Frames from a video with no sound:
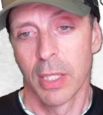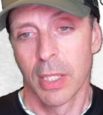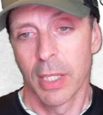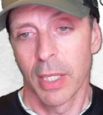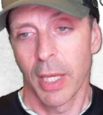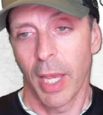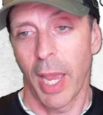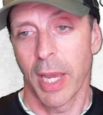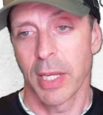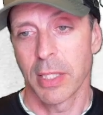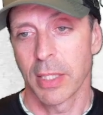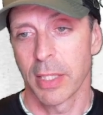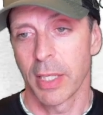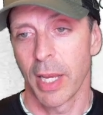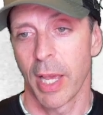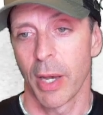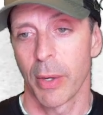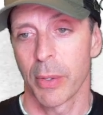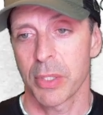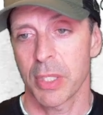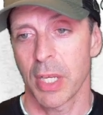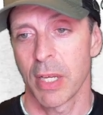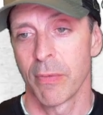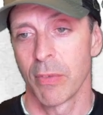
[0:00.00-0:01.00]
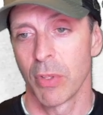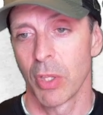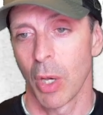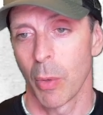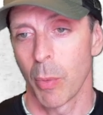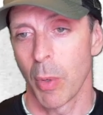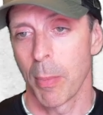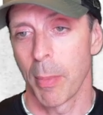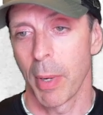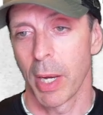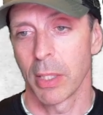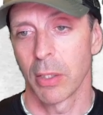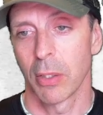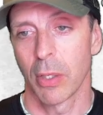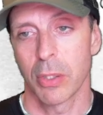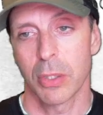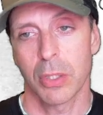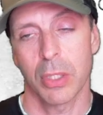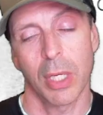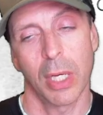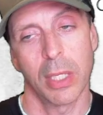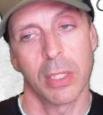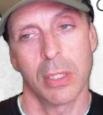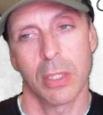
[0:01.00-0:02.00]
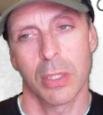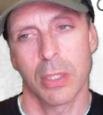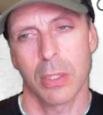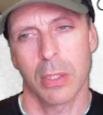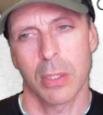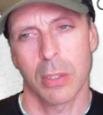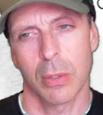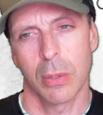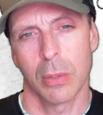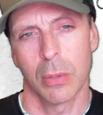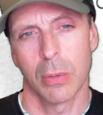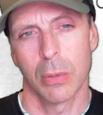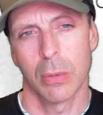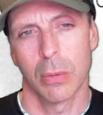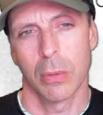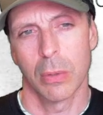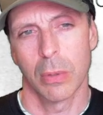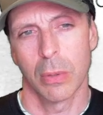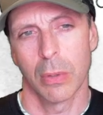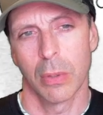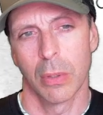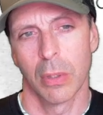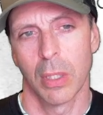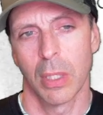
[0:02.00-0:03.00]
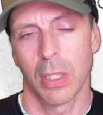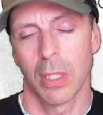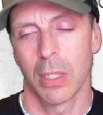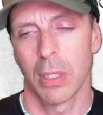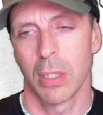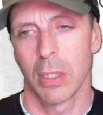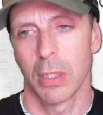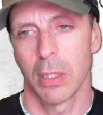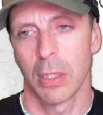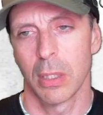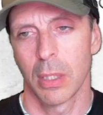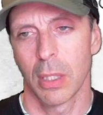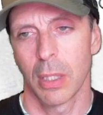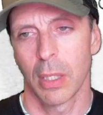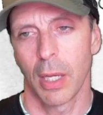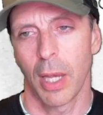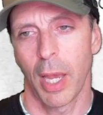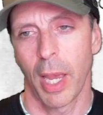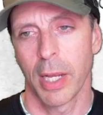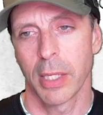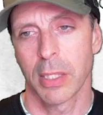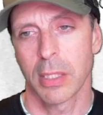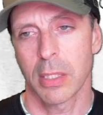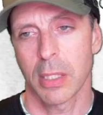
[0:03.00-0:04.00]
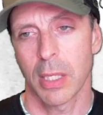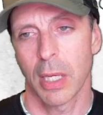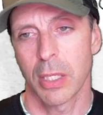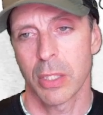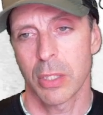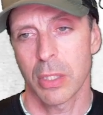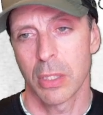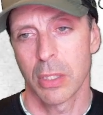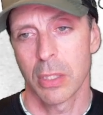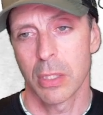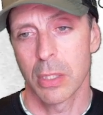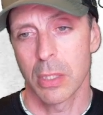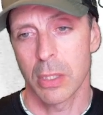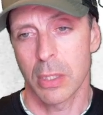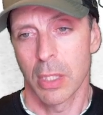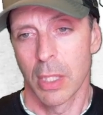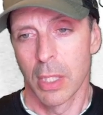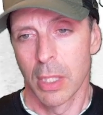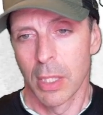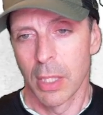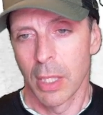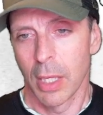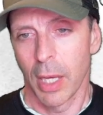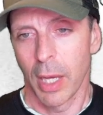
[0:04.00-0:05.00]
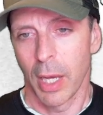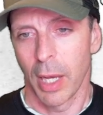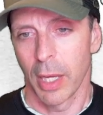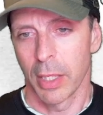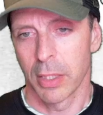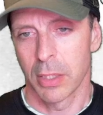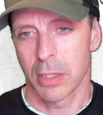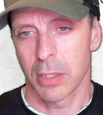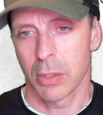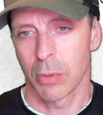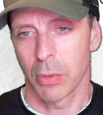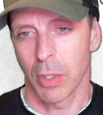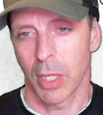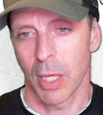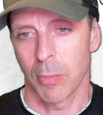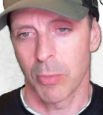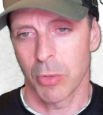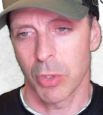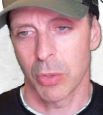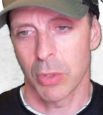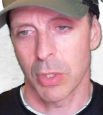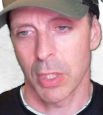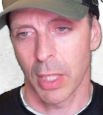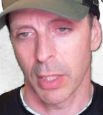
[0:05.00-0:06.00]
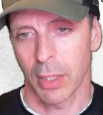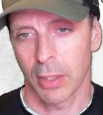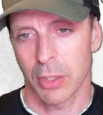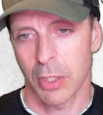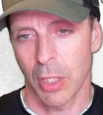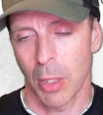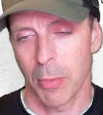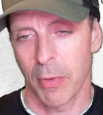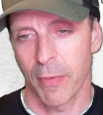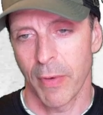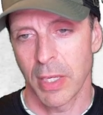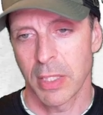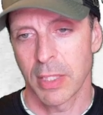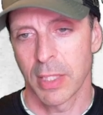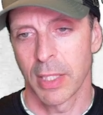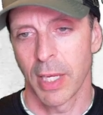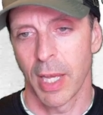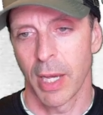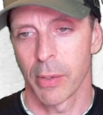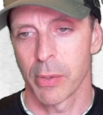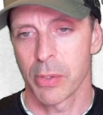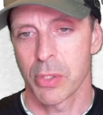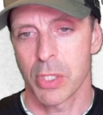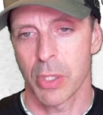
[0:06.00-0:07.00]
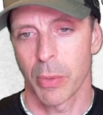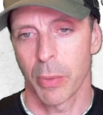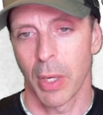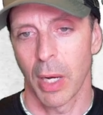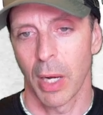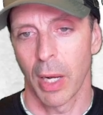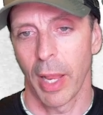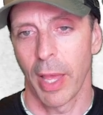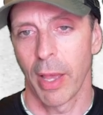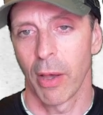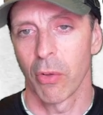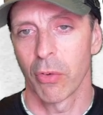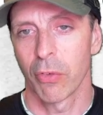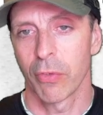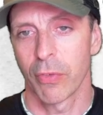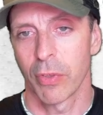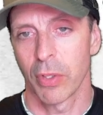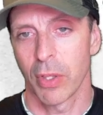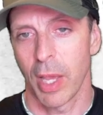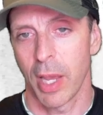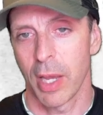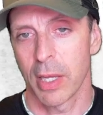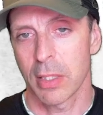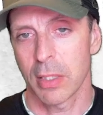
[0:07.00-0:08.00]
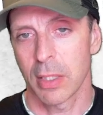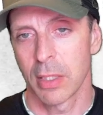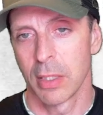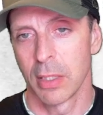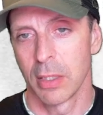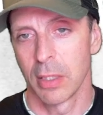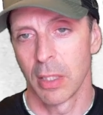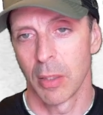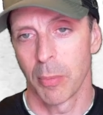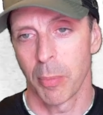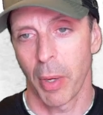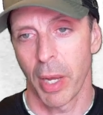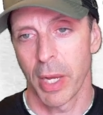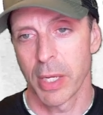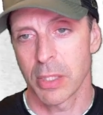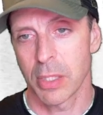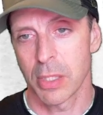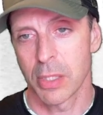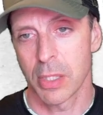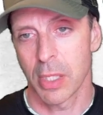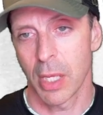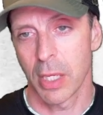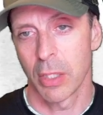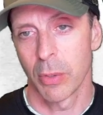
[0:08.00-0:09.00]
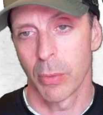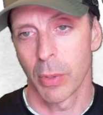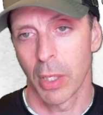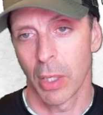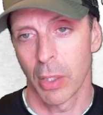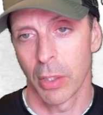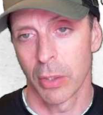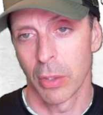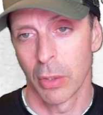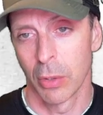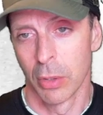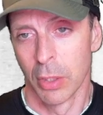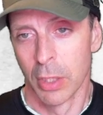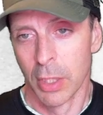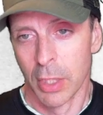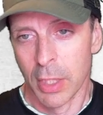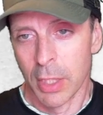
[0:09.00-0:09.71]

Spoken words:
18 hours, even though we made those changes to the aid stations, it still kept your target time of 18 hours. So it allowed for that in the paces that you were going to do.